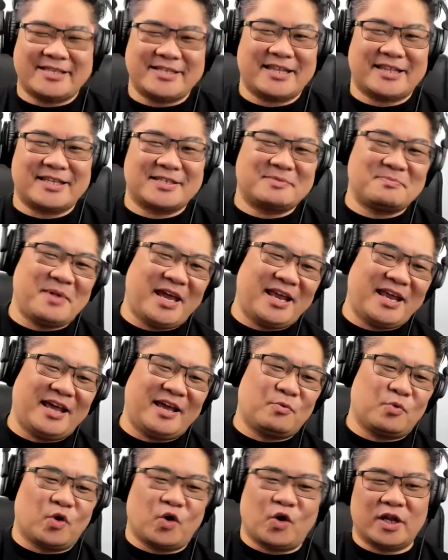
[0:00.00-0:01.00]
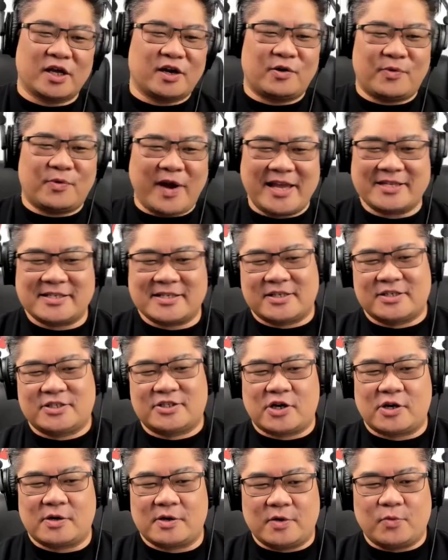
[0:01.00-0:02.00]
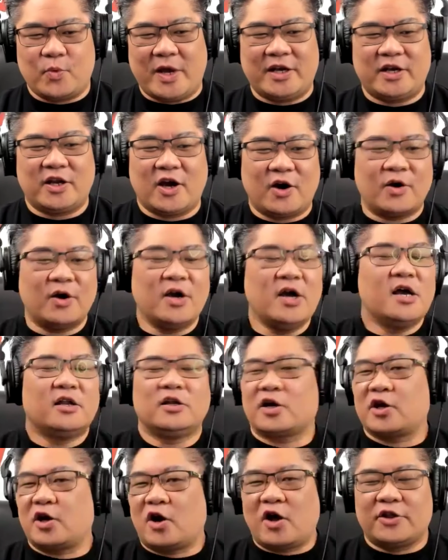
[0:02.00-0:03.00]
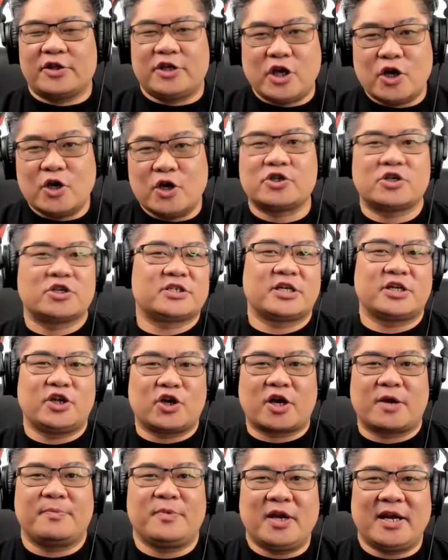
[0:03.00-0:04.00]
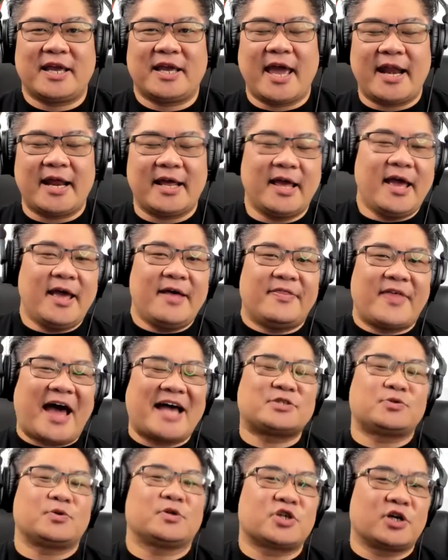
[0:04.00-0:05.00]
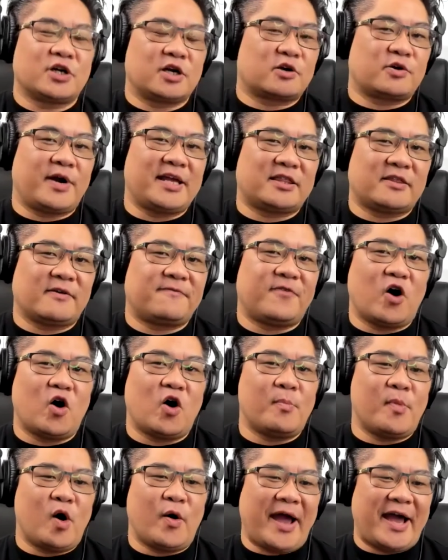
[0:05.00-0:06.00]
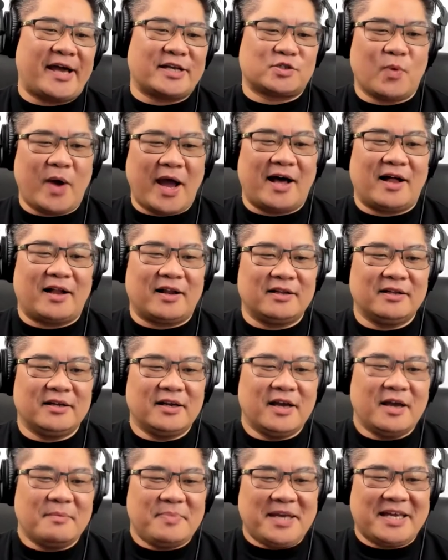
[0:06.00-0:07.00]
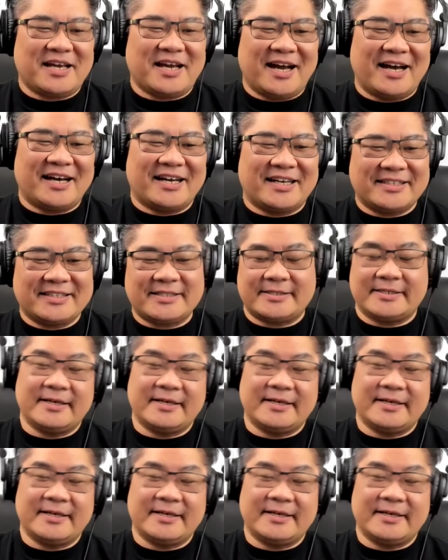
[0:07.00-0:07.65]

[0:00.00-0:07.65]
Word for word: take this meeting. We're only going to raise in a certain window. Look at all the users and you're communicating. That's what's going to create the FOMO as well because